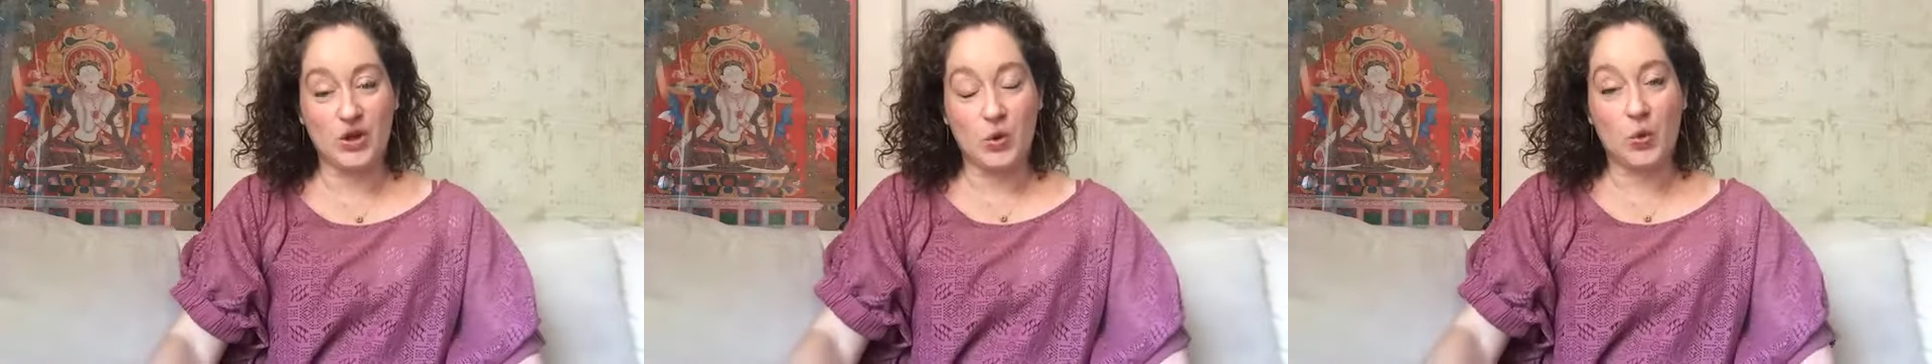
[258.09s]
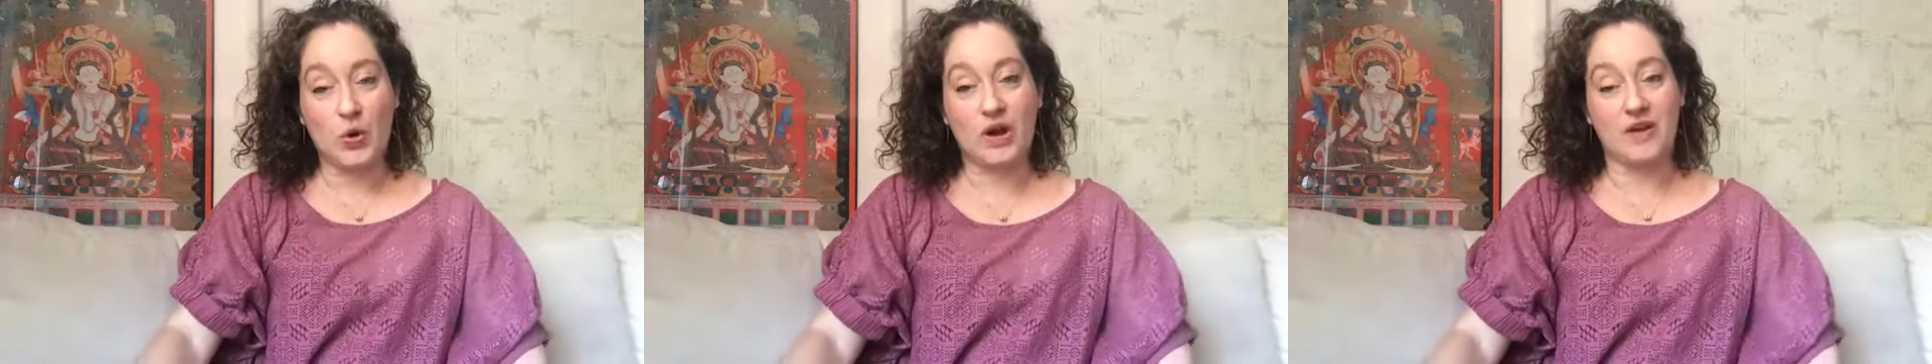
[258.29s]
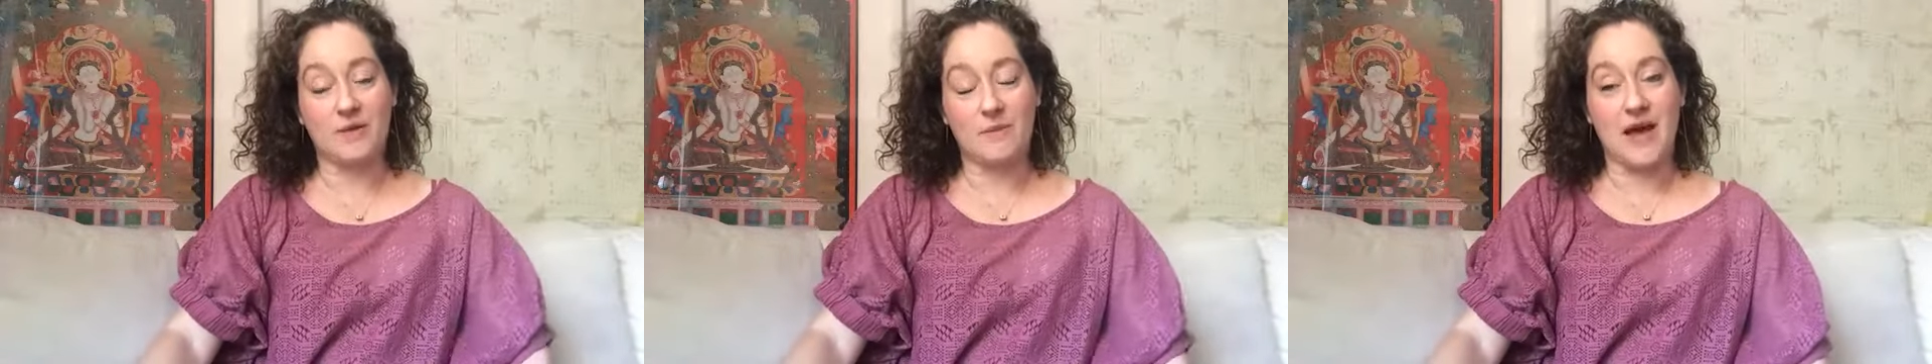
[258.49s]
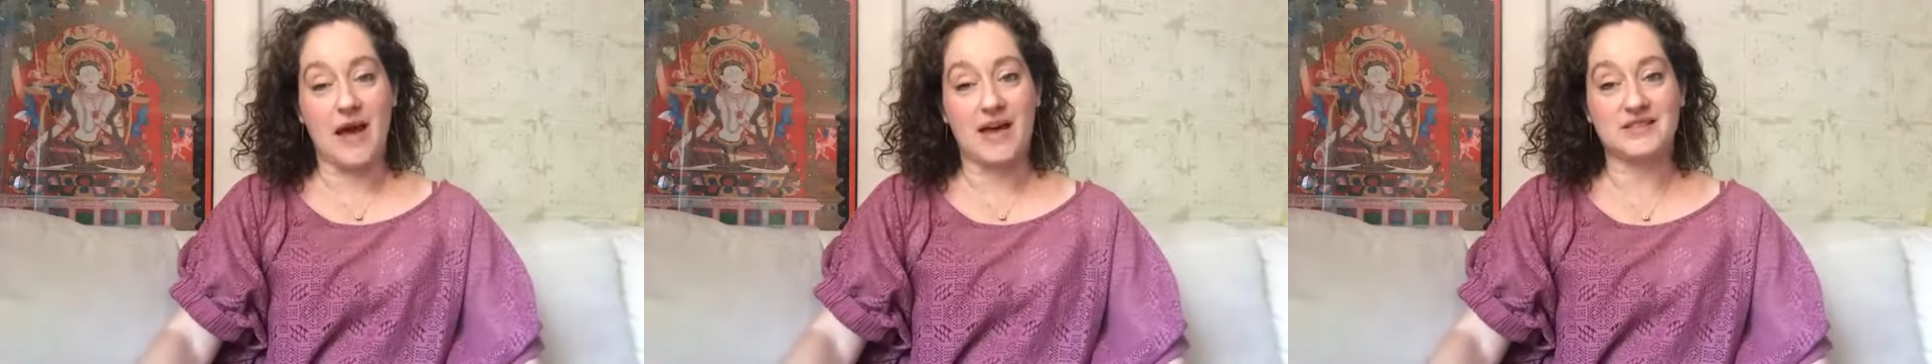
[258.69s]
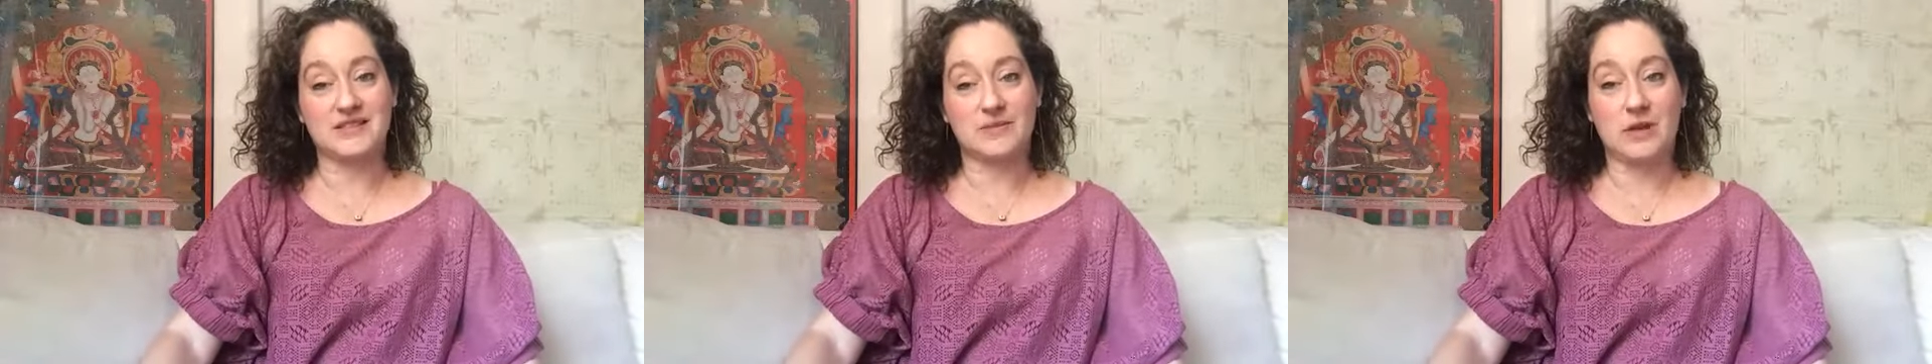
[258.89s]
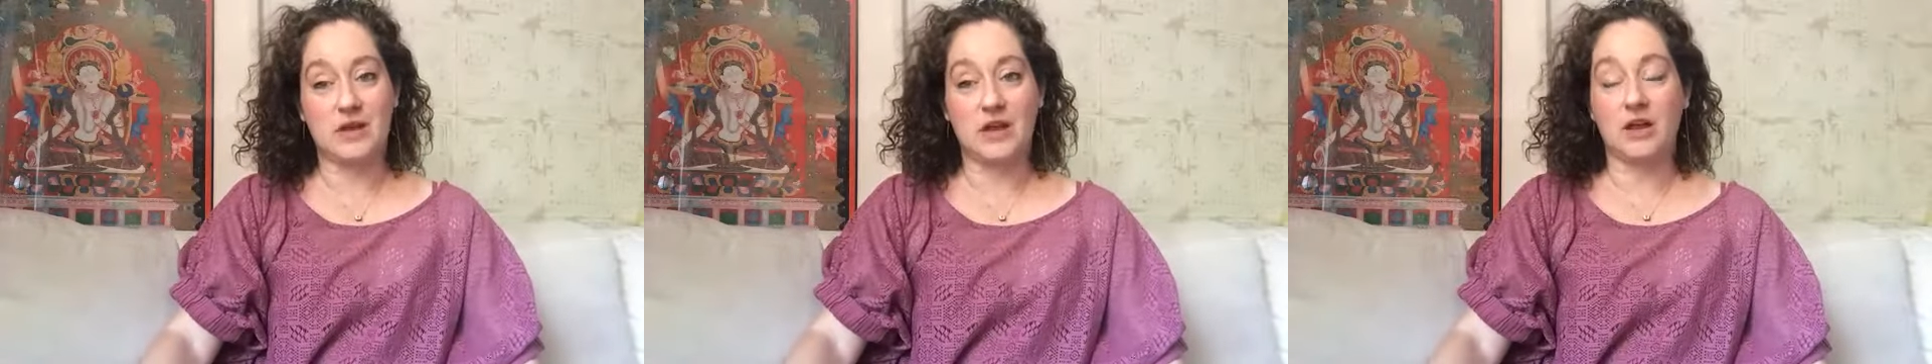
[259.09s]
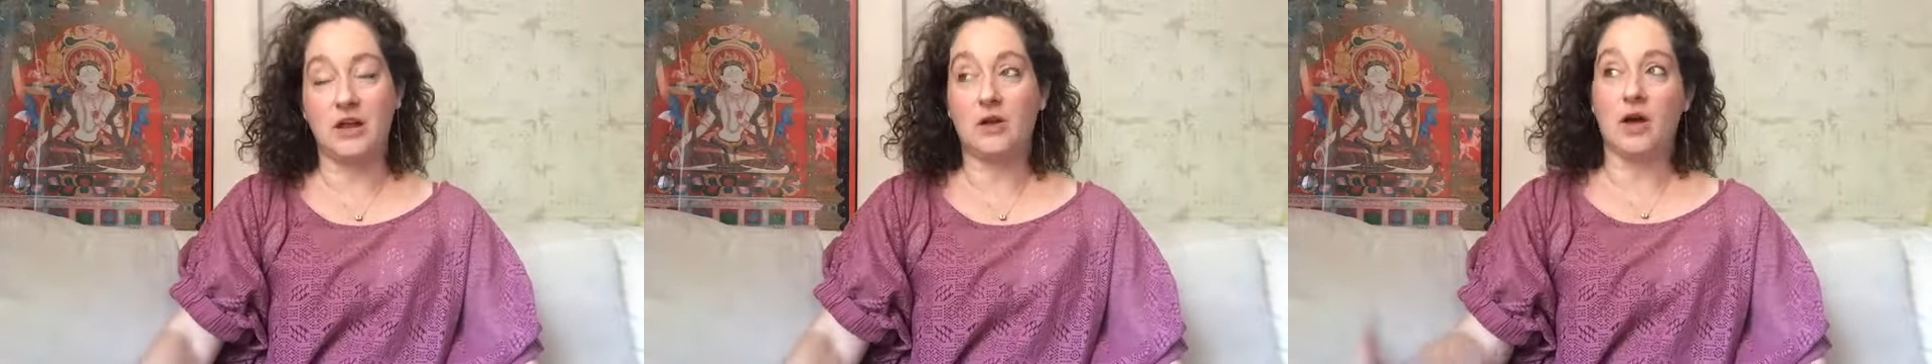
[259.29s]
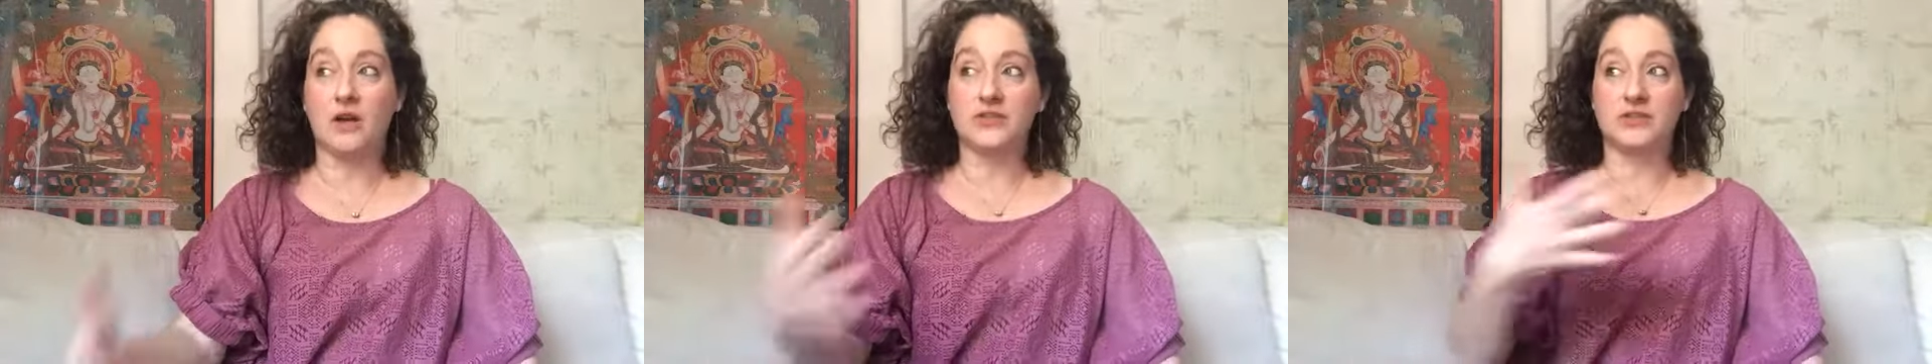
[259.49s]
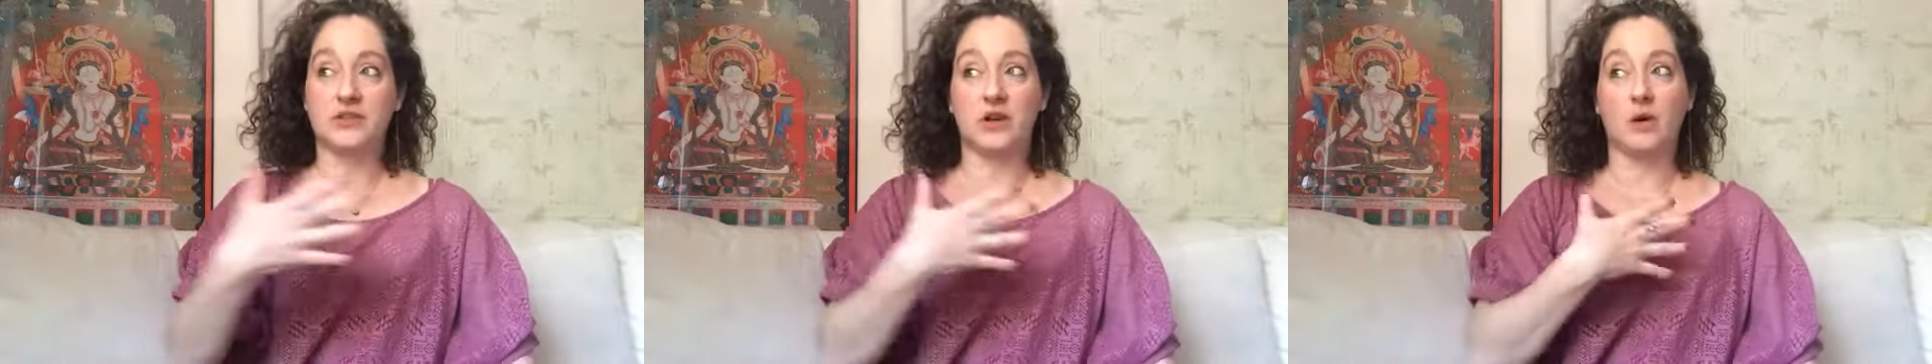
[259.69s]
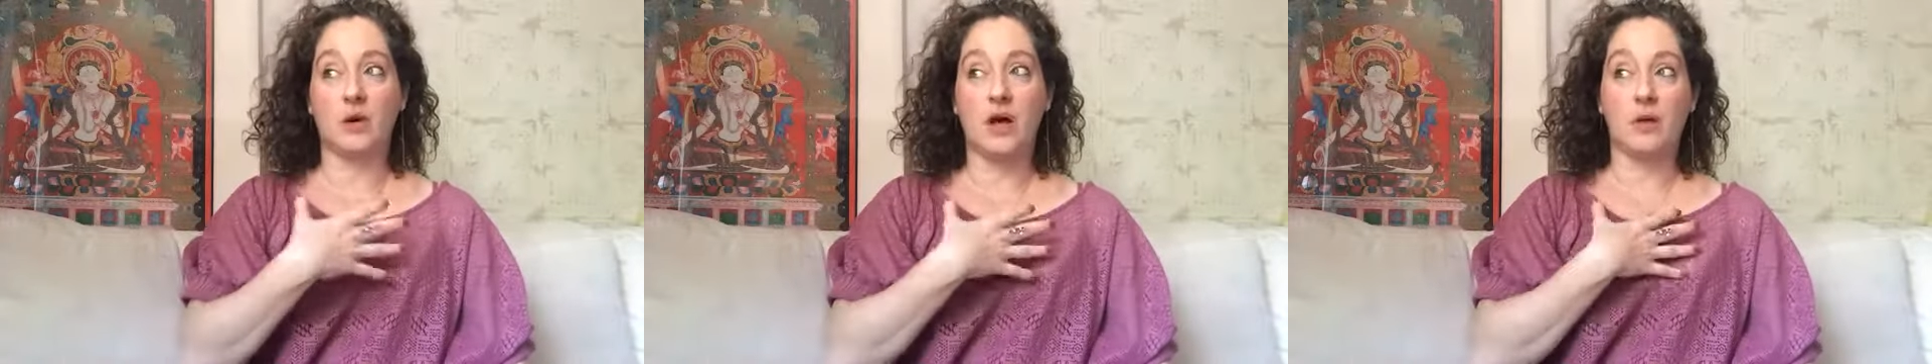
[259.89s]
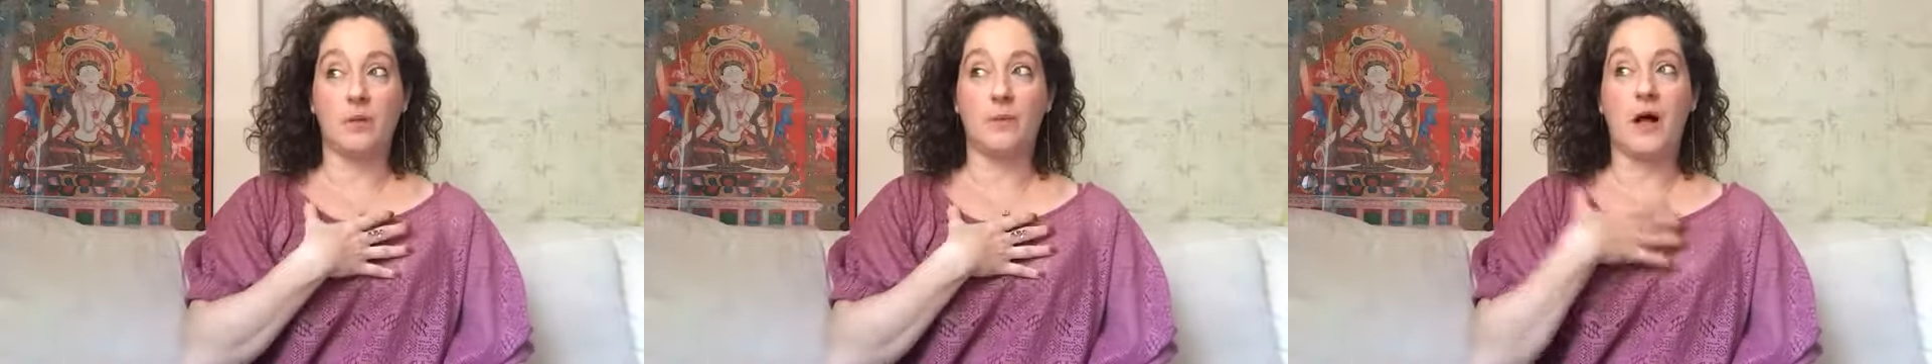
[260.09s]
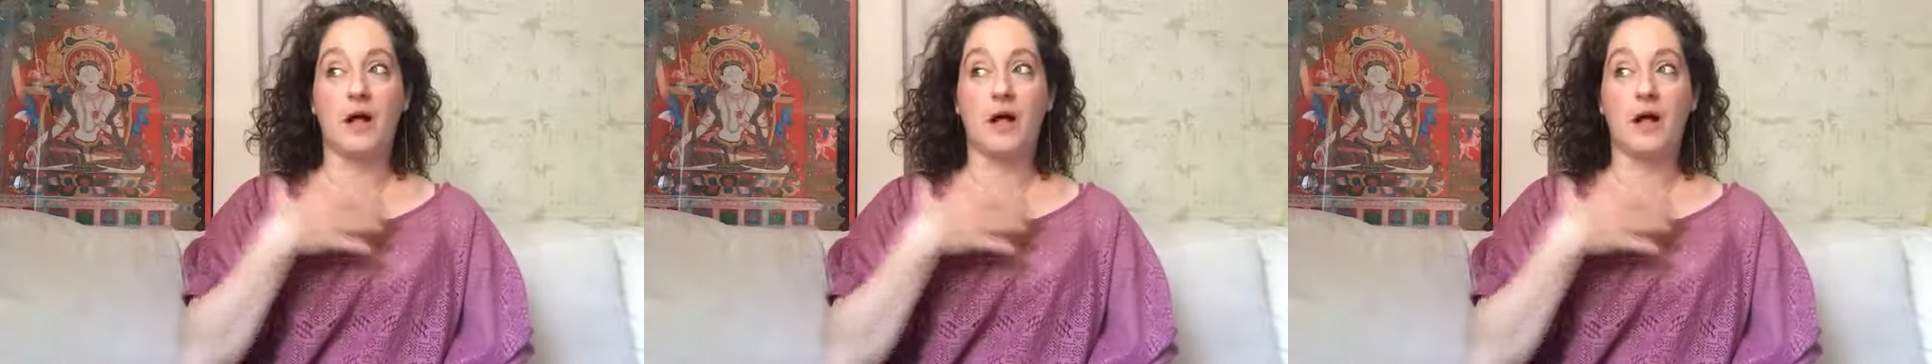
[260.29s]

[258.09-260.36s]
Wearing a mask may also help